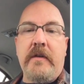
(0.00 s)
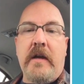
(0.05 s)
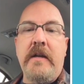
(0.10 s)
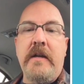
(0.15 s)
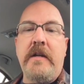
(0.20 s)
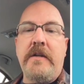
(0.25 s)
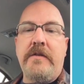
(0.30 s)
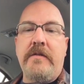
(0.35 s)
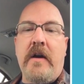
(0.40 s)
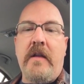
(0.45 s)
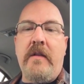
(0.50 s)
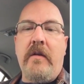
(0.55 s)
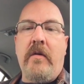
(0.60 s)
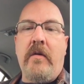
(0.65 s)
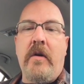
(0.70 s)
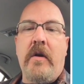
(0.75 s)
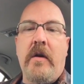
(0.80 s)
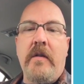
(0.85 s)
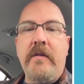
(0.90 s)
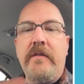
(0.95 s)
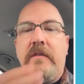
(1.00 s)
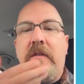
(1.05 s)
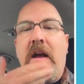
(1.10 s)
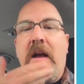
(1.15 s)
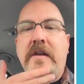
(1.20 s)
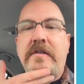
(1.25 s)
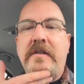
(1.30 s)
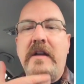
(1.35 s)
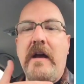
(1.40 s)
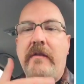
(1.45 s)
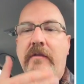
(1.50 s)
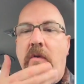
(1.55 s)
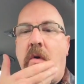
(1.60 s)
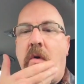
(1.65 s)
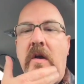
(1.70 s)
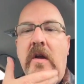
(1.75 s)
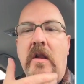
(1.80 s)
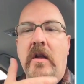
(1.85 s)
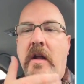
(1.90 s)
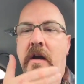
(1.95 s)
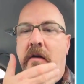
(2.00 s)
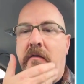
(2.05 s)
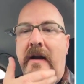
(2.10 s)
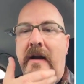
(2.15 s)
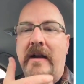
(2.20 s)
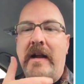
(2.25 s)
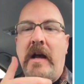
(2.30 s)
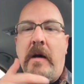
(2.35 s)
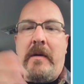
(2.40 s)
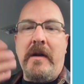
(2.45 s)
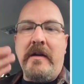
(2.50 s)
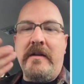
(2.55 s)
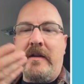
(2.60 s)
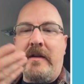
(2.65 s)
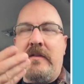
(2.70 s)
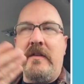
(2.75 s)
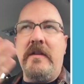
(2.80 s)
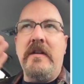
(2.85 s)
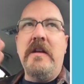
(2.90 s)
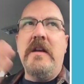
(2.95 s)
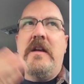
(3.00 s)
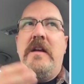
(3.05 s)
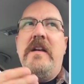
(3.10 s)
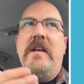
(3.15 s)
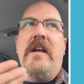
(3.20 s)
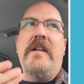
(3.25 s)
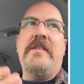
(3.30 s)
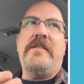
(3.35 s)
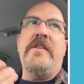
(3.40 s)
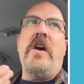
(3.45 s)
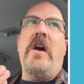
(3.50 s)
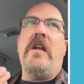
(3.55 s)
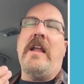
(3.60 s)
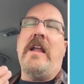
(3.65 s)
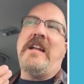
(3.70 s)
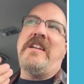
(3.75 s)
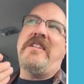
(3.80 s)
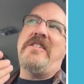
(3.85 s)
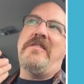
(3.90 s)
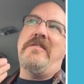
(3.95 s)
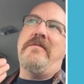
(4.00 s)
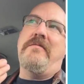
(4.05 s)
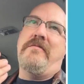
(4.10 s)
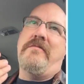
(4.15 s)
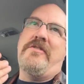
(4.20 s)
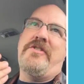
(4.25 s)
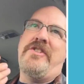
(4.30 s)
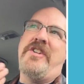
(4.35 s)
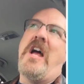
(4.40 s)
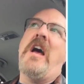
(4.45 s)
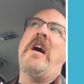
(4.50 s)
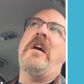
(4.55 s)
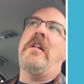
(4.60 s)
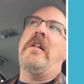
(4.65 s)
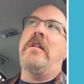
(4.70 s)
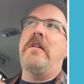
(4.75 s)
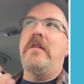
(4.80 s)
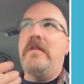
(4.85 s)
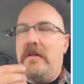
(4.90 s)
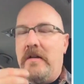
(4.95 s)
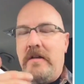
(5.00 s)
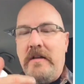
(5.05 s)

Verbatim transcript: I did try the oil. This actually I have oil on it right now, but it doesn't, it's not like gel.